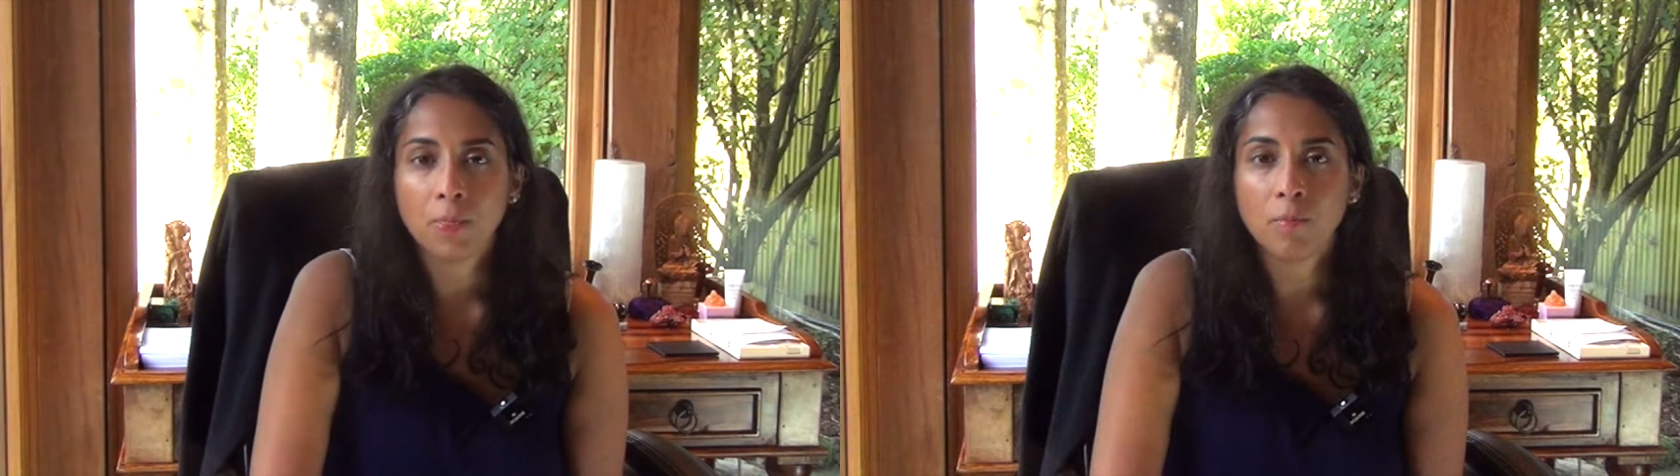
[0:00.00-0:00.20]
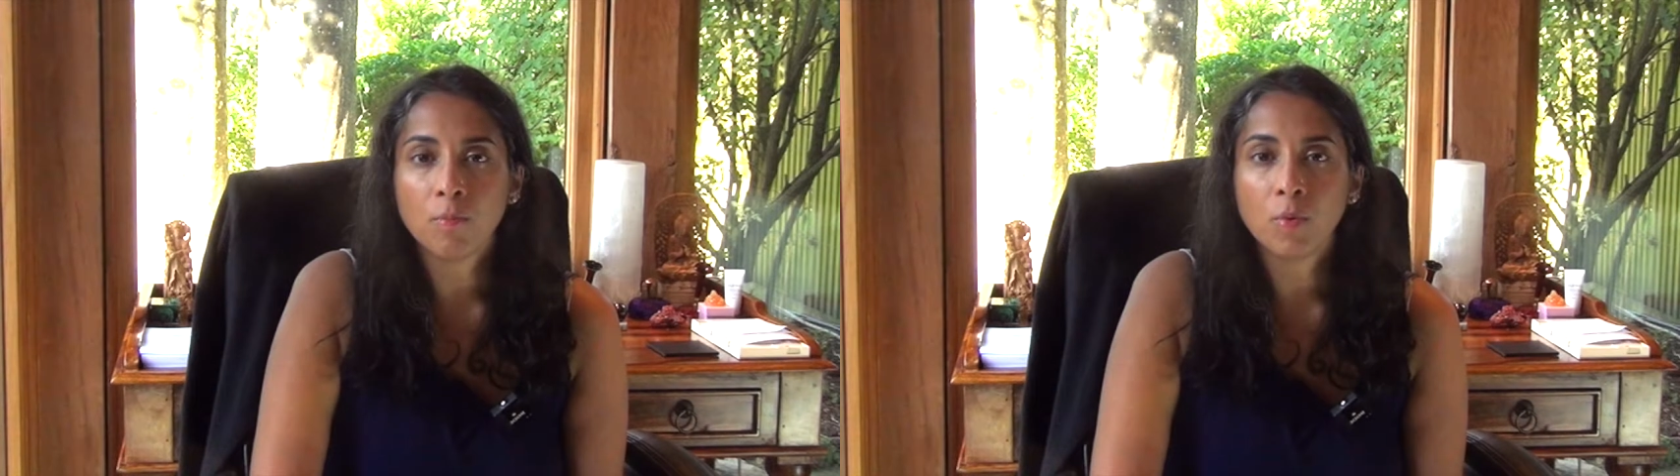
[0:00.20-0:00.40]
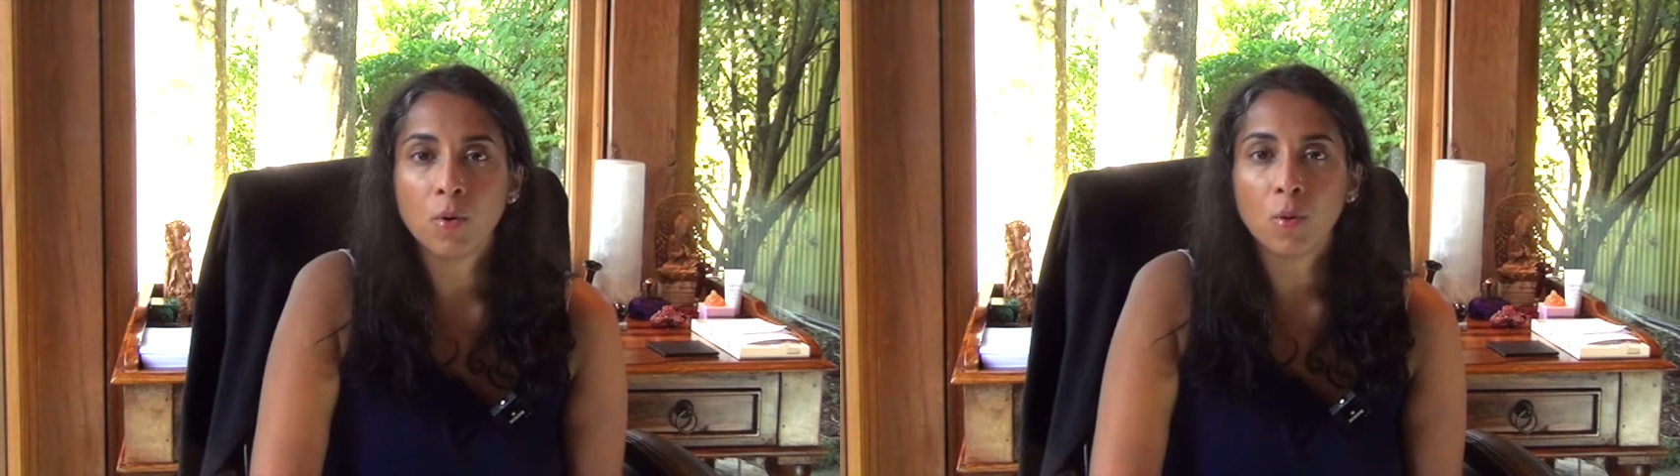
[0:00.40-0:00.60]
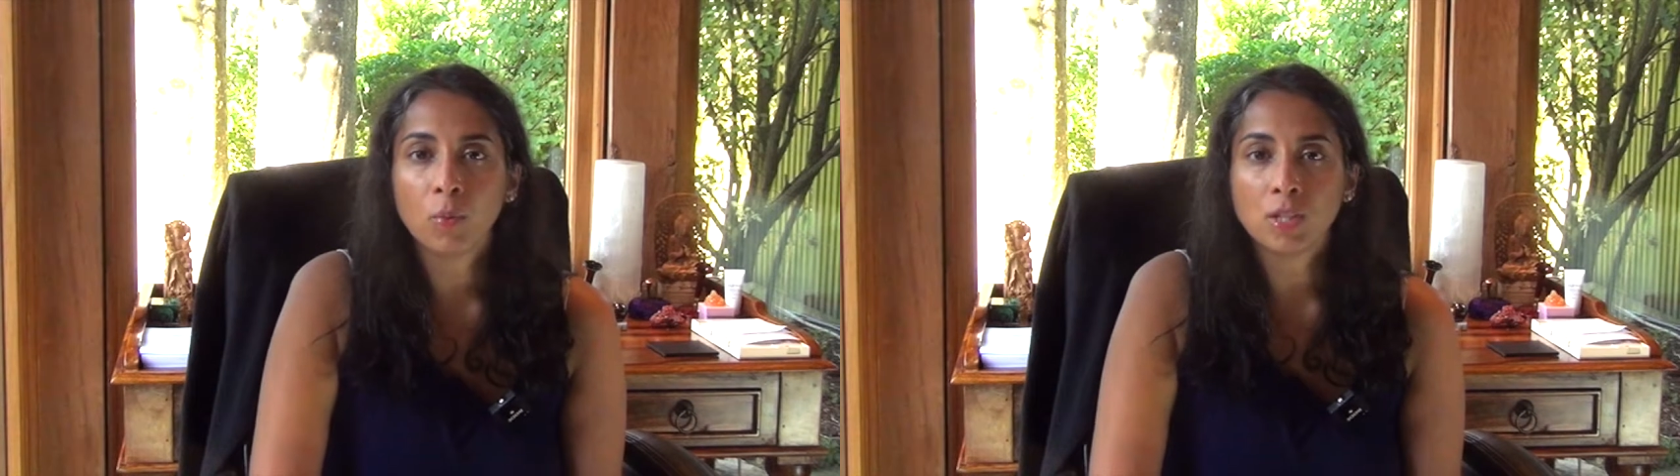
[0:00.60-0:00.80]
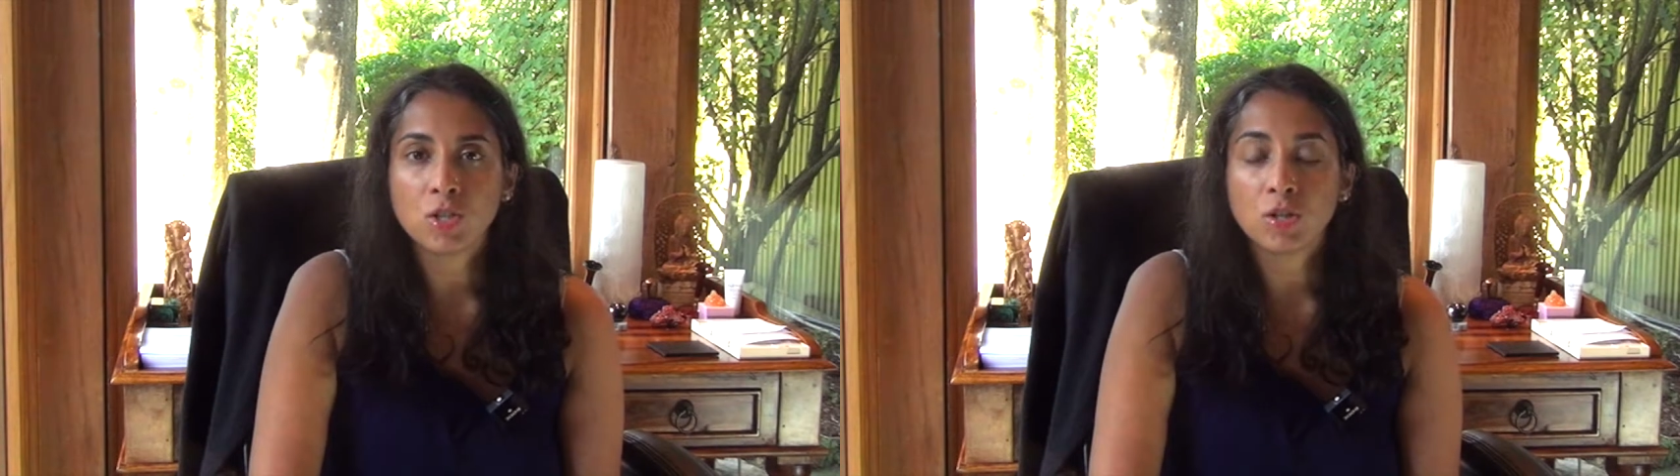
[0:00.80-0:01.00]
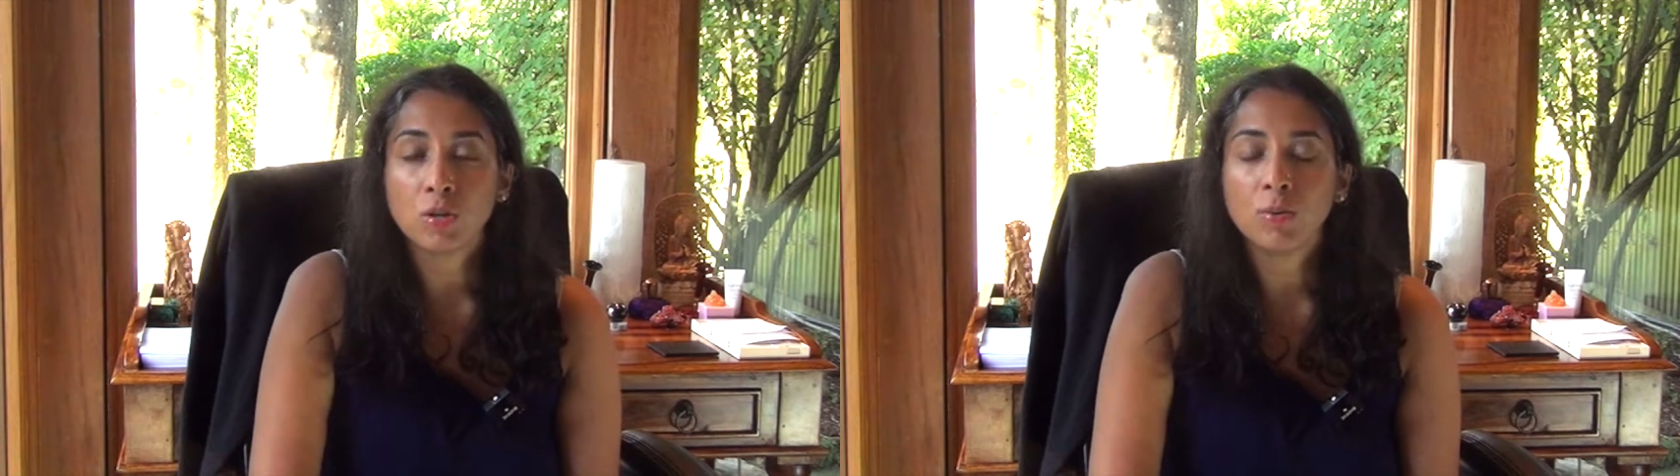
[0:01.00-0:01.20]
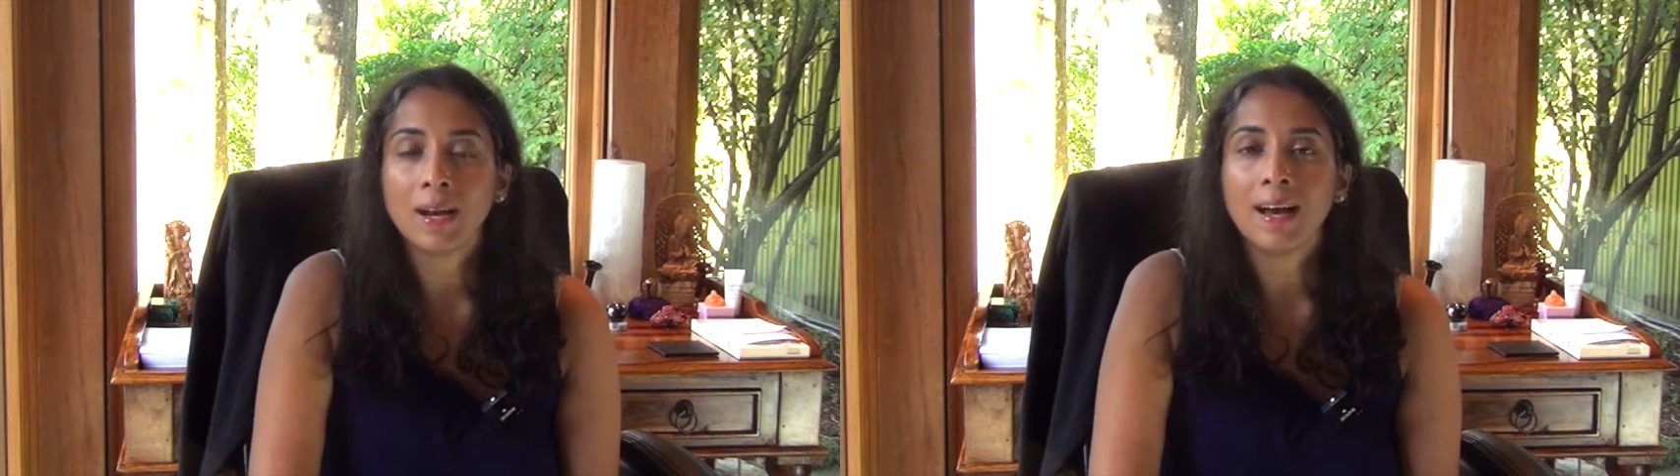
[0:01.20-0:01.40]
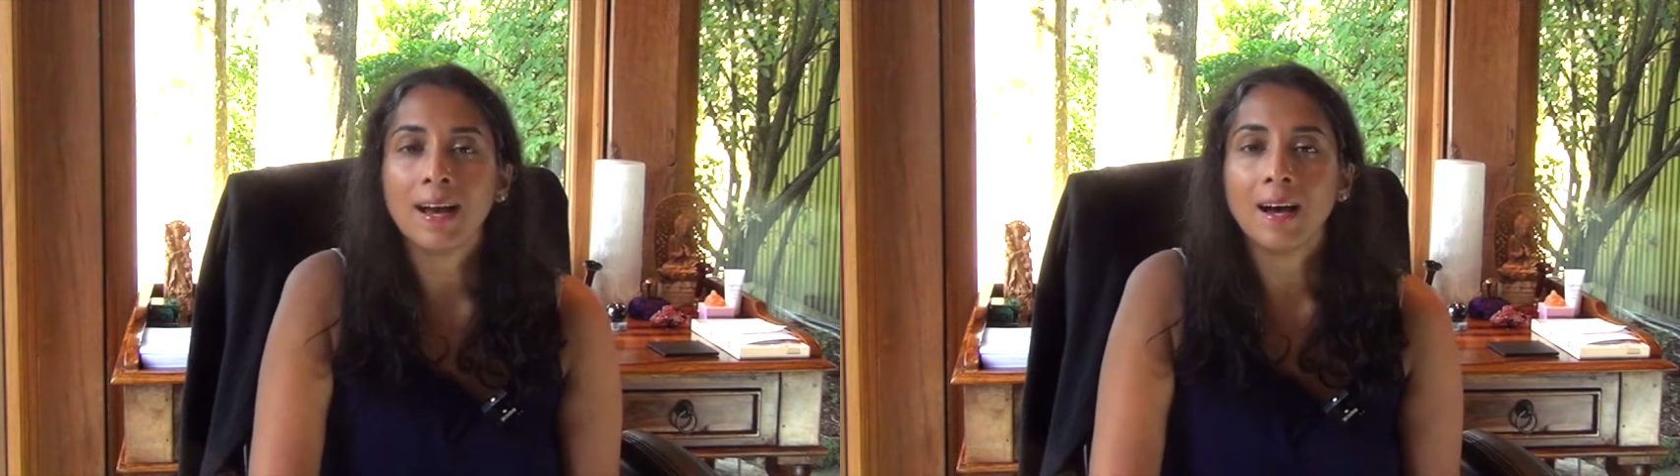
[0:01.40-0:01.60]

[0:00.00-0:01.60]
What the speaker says: the more we tune